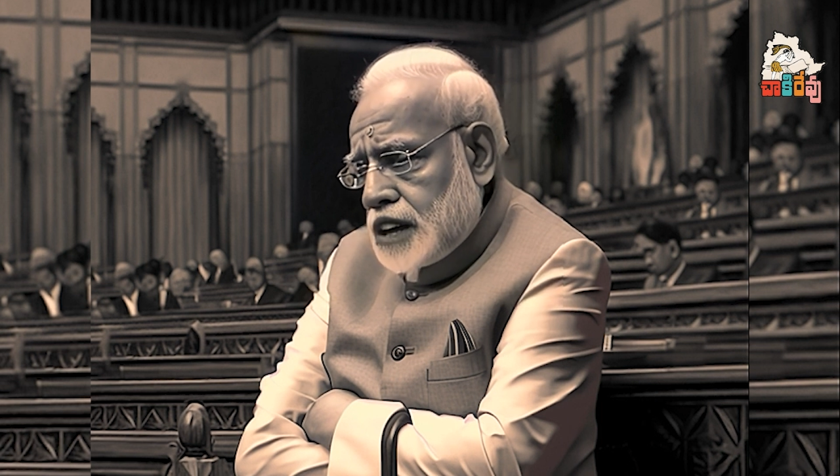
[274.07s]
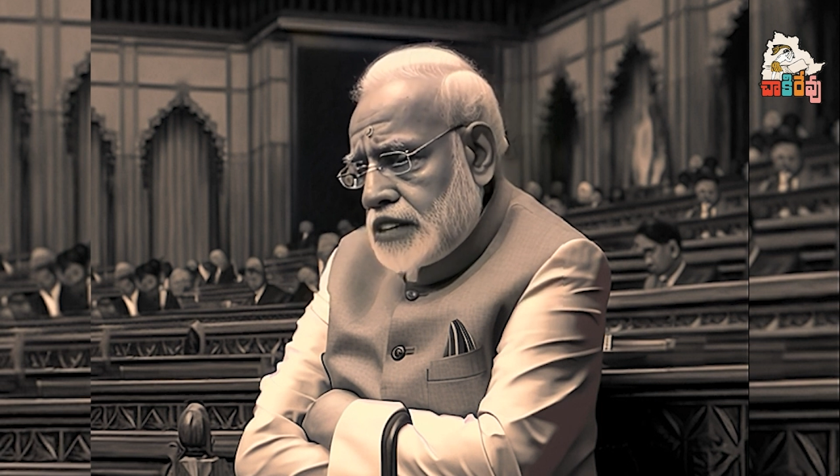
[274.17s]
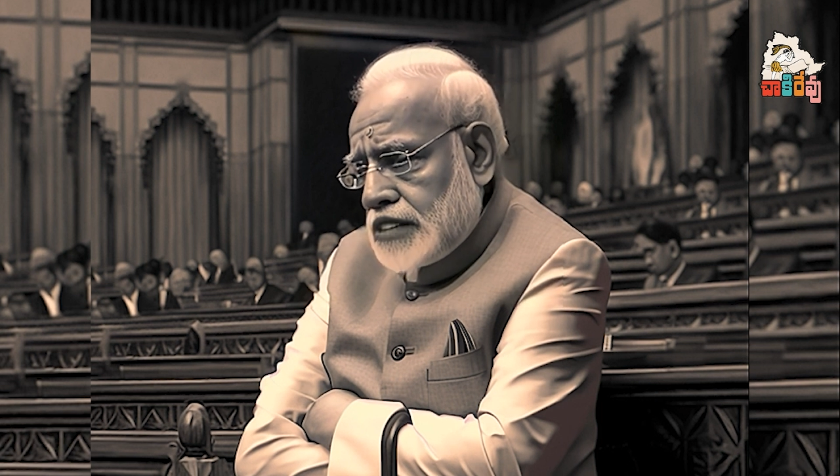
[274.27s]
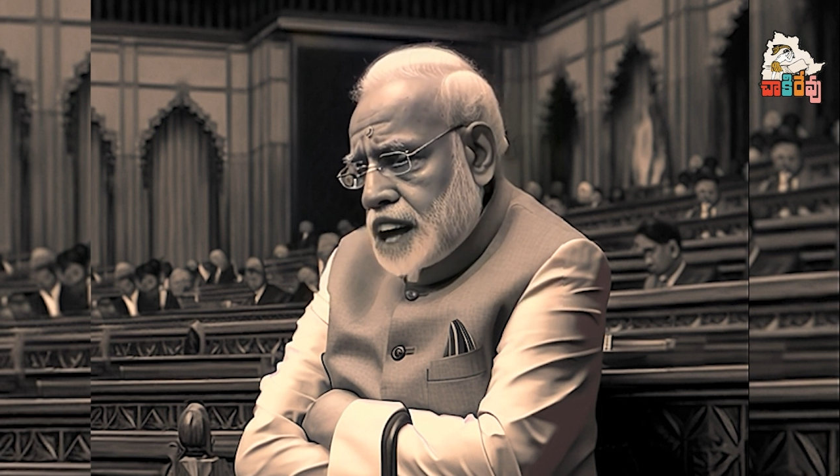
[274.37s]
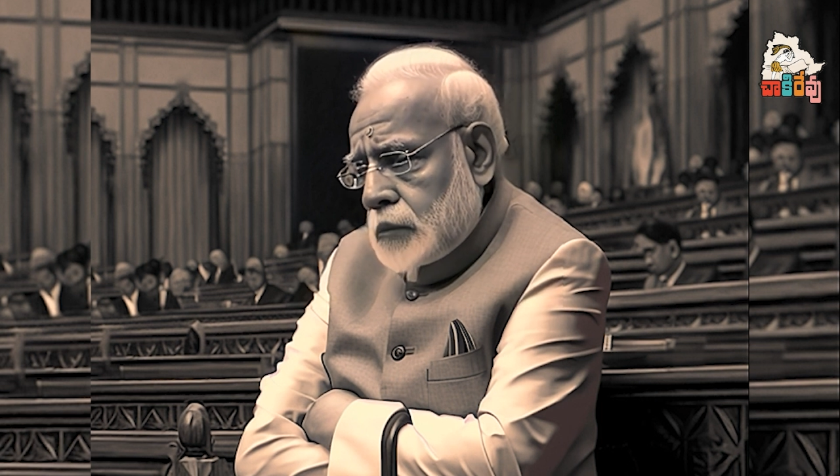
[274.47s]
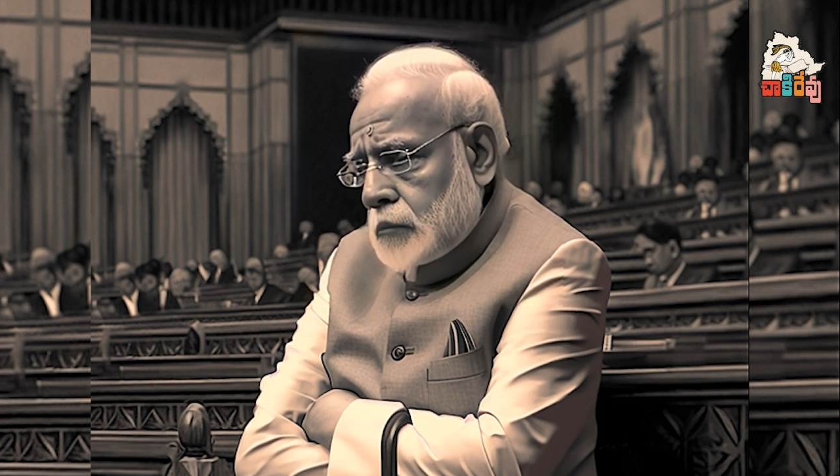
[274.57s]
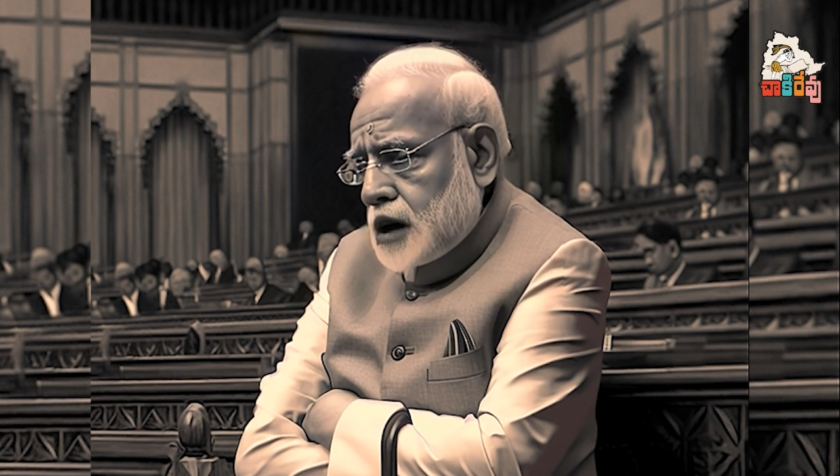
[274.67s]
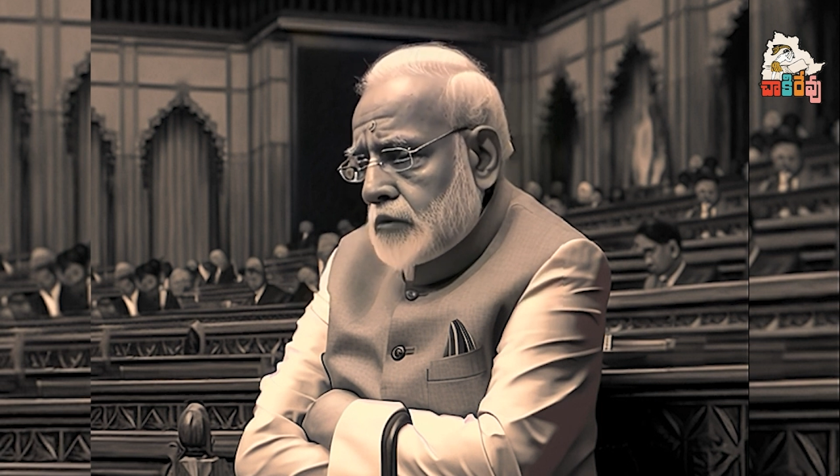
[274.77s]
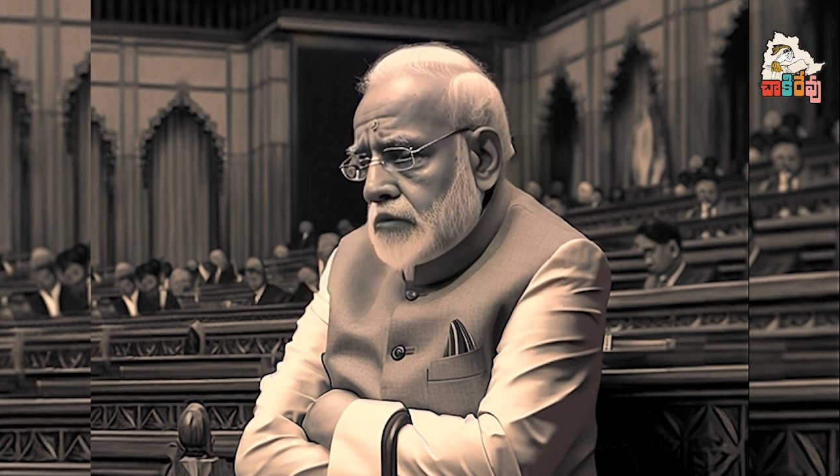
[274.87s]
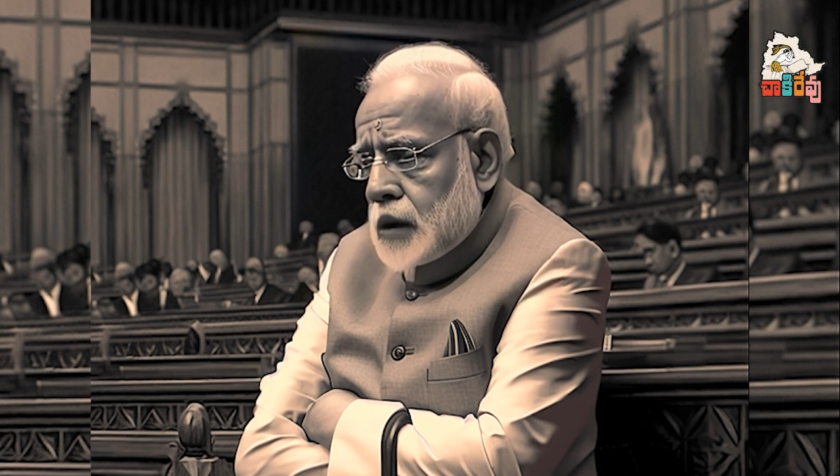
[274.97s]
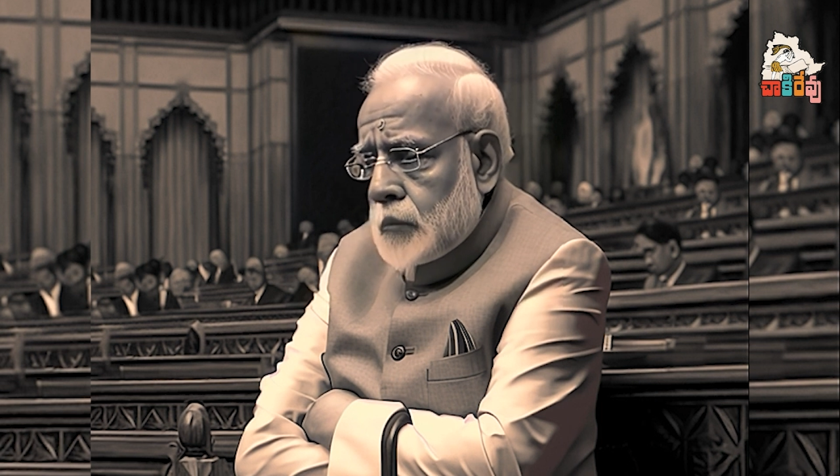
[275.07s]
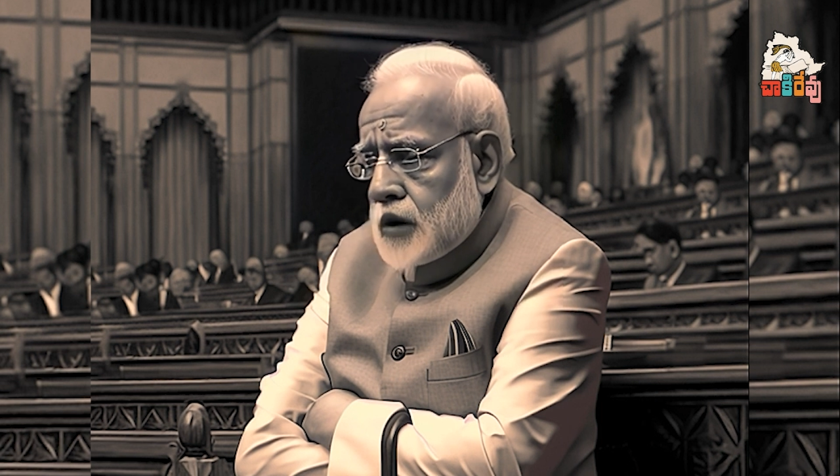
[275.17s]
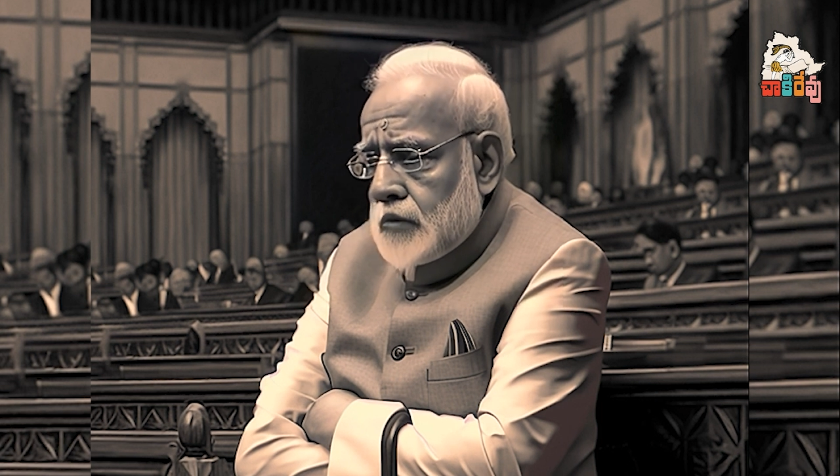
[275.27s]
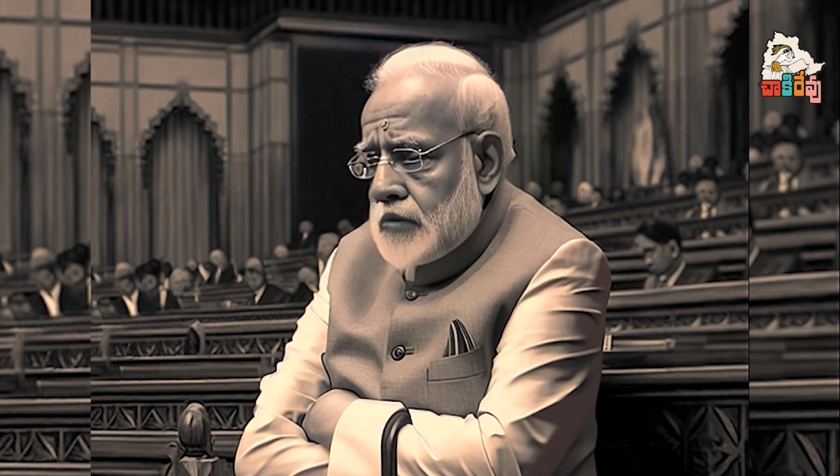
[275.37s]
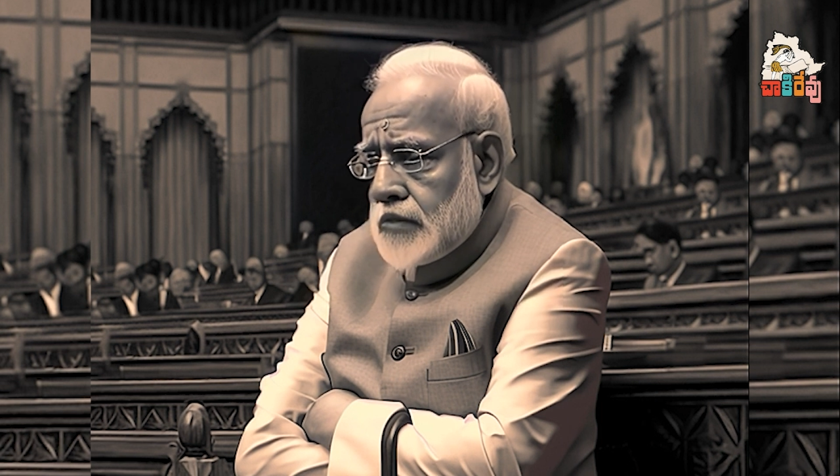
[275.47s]
It's like a modern-day
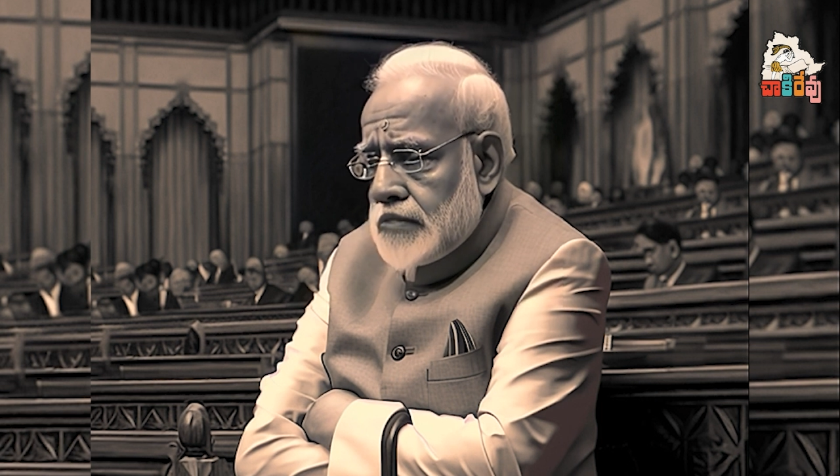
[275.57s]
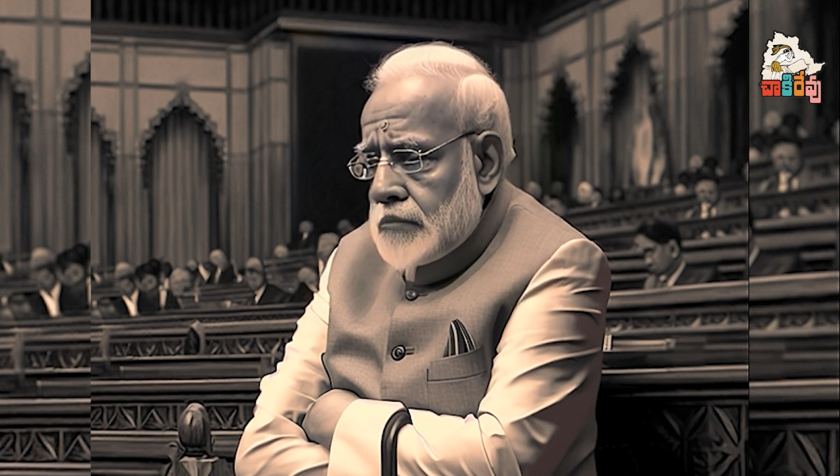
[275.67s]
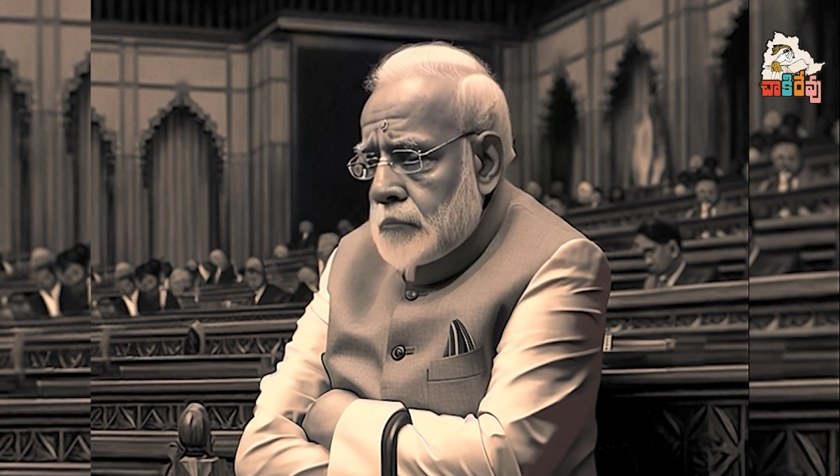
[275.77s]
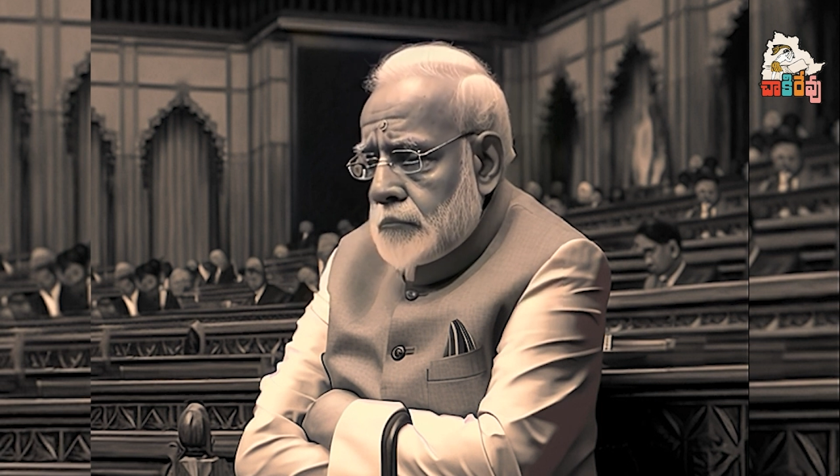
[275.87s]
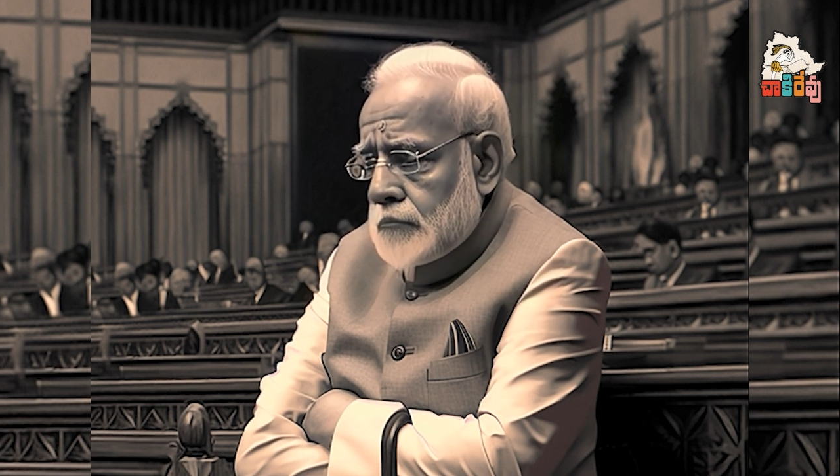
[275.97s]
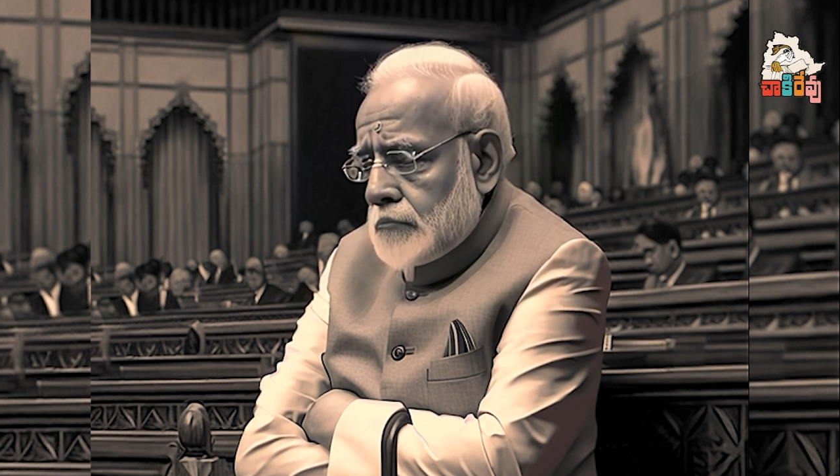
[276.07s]
barter system.